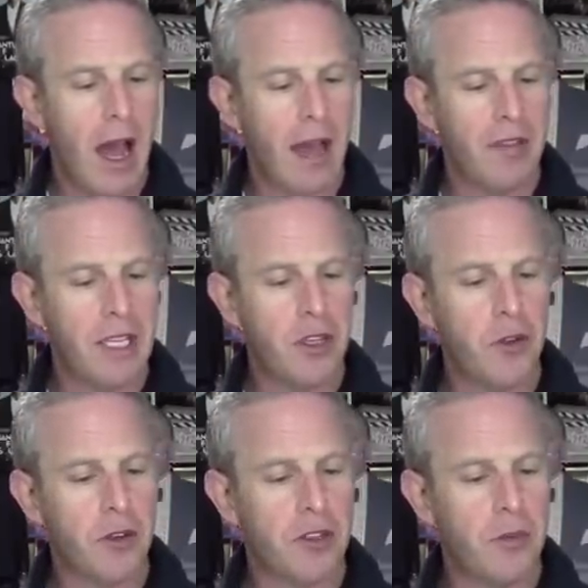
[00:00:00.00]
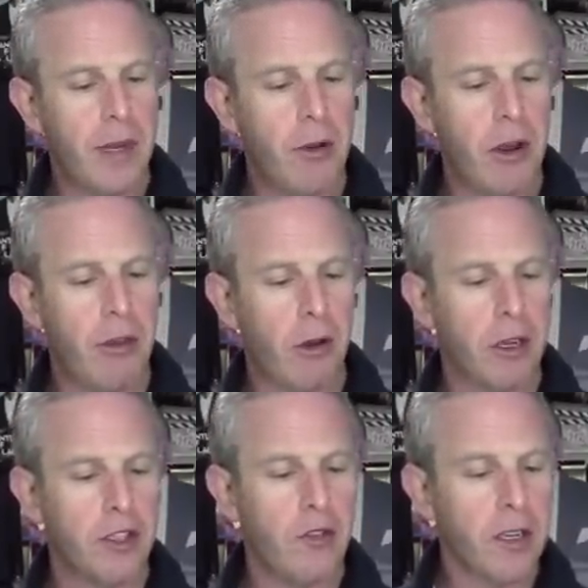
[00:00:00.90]
These shoes are superior in their
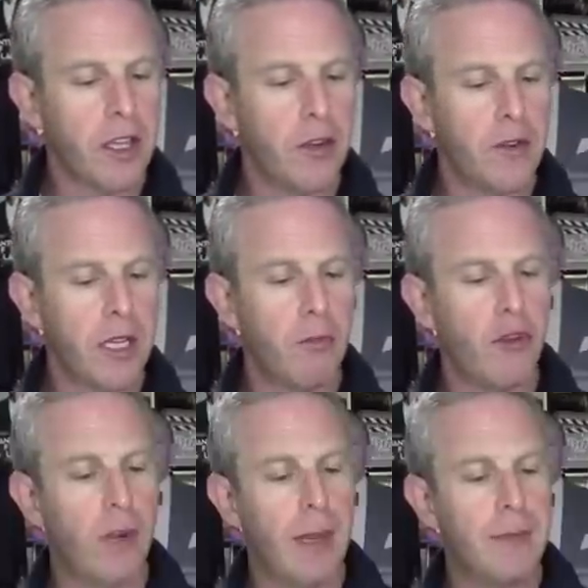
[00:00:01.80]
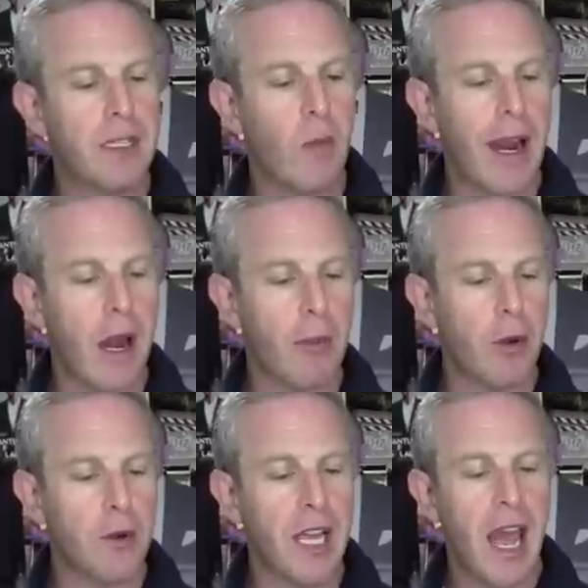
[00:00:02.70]
construction using premium suede
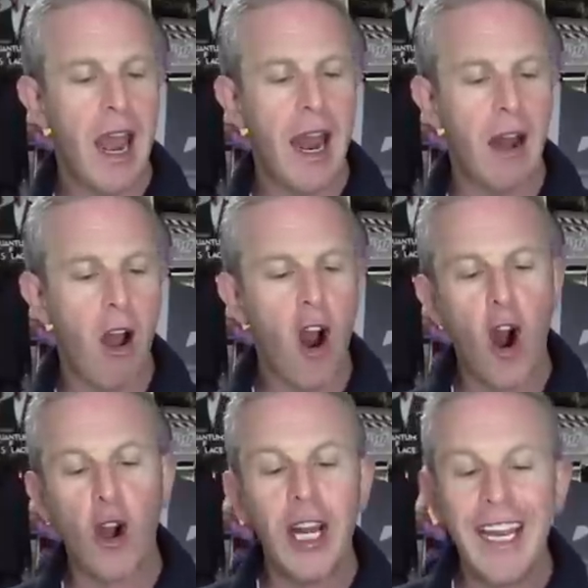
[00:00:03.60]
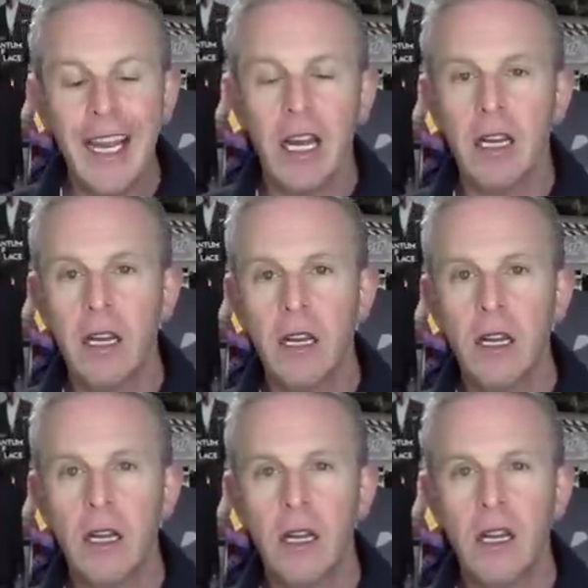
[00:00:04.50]
uppers and a hardy,
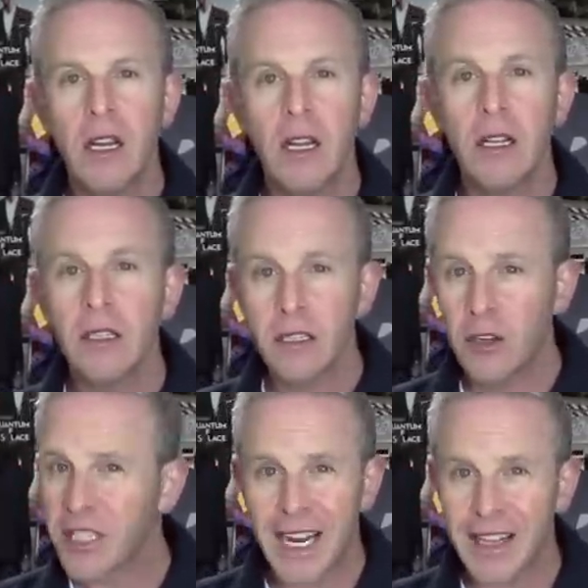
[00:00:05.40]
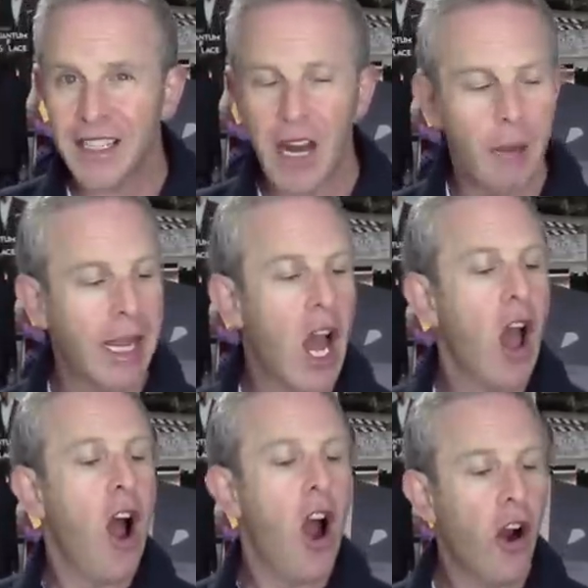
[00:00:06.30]
they're saying this, not me,
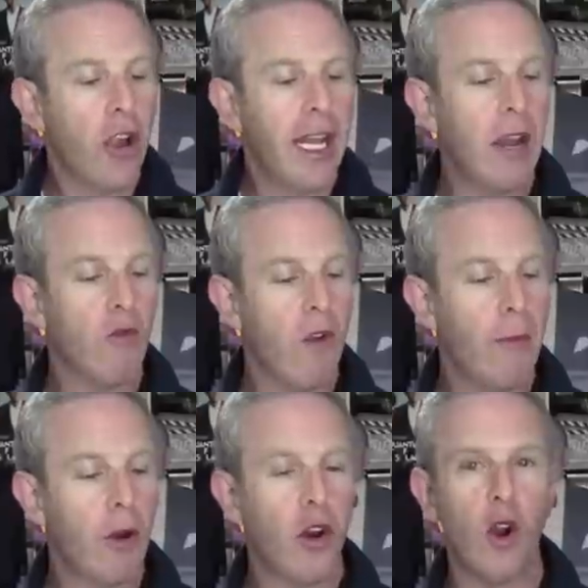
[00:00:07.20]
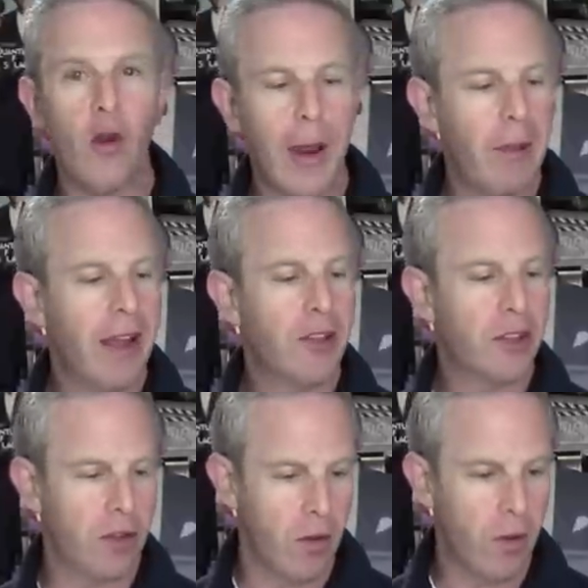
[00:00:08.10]
hardy rubber crepe
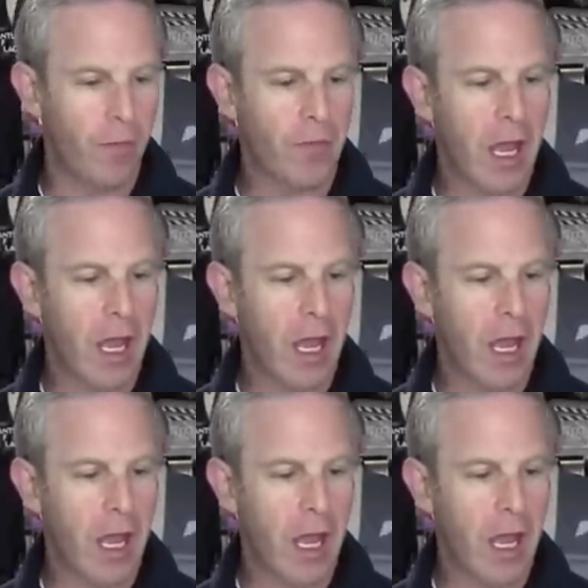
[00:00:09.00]
sole.